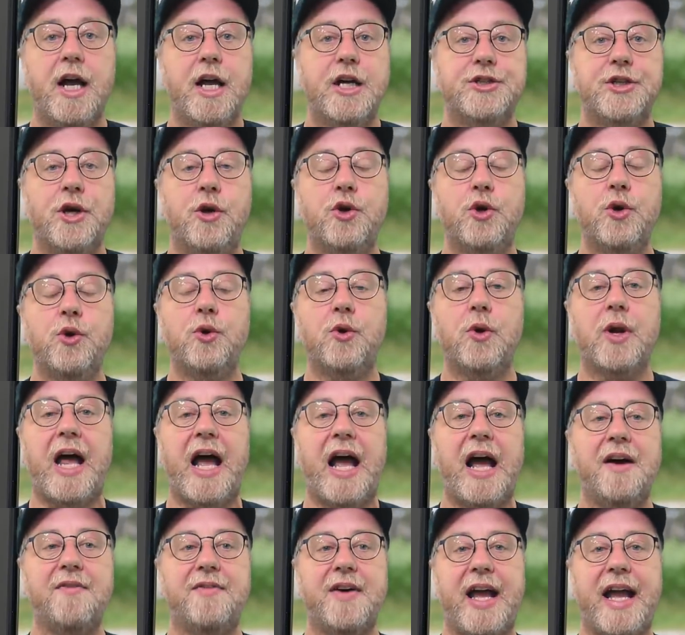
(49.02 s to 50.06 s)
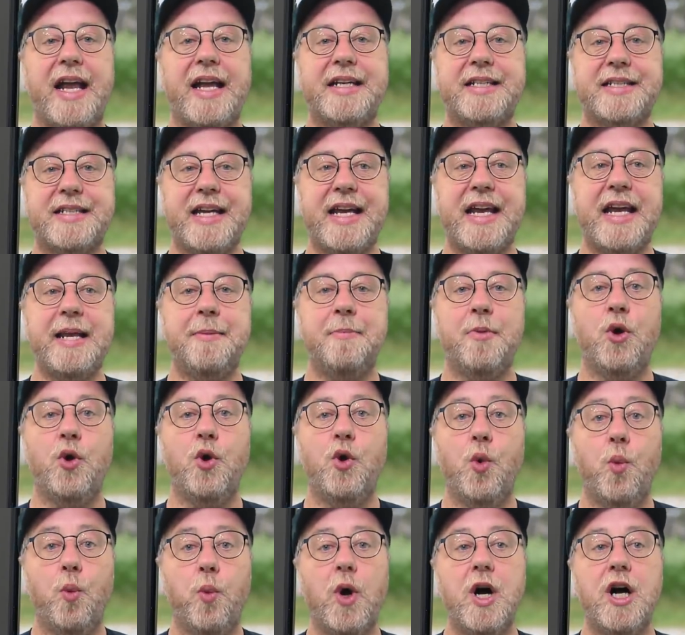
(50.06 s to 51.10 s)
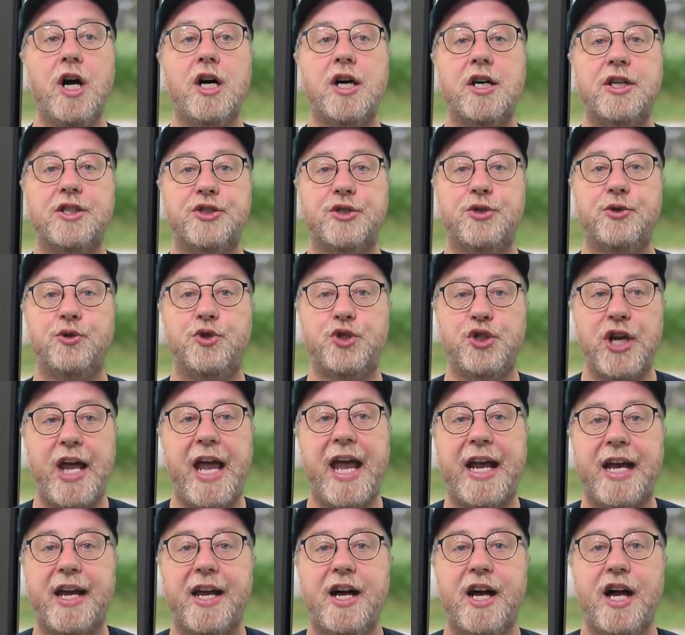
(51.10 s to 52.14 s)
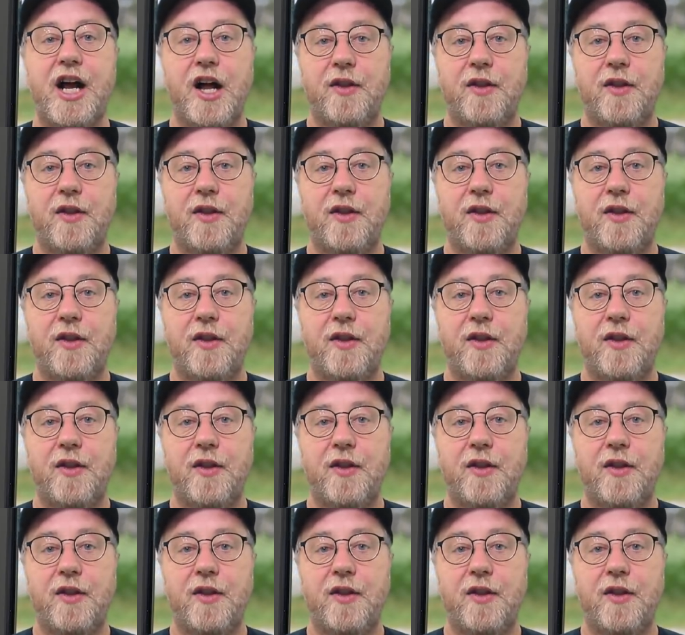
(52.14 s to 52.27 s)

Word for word: So Google have a team who work to check